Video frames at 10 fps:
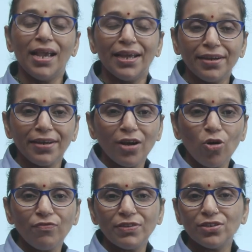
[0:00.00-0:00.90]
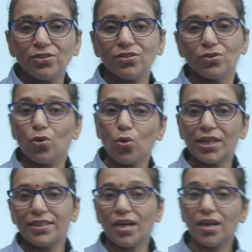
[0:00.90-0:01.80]
In India, coffee is grown
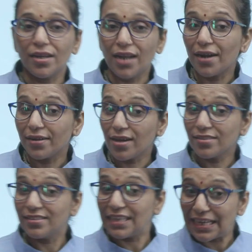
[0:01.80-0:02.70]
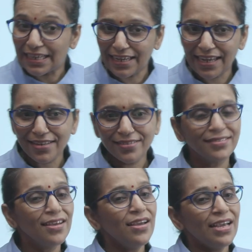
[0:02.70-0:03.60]
in the Karnataka's Nilgiri
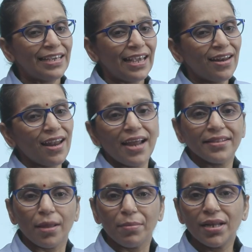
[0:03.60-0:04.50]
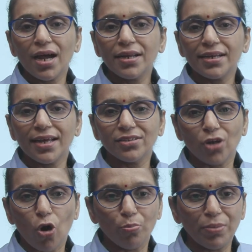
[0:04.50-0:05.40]
Hills, Kerala and Tamil Nadu. It has
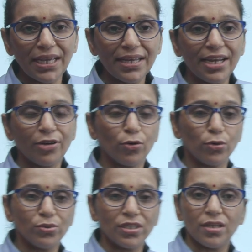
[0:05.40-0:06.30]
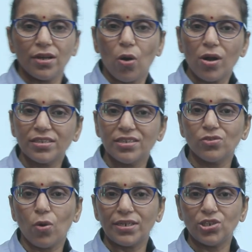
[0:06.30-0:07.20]
now been introduced in the
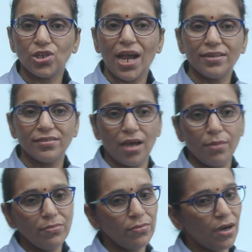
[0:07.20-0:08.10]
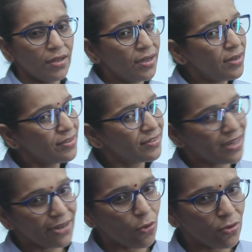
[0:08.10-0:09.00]
northeast, Odisha and some other
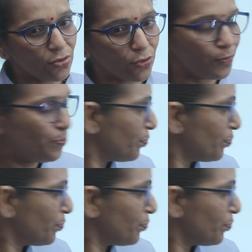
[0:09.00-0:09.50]
state also.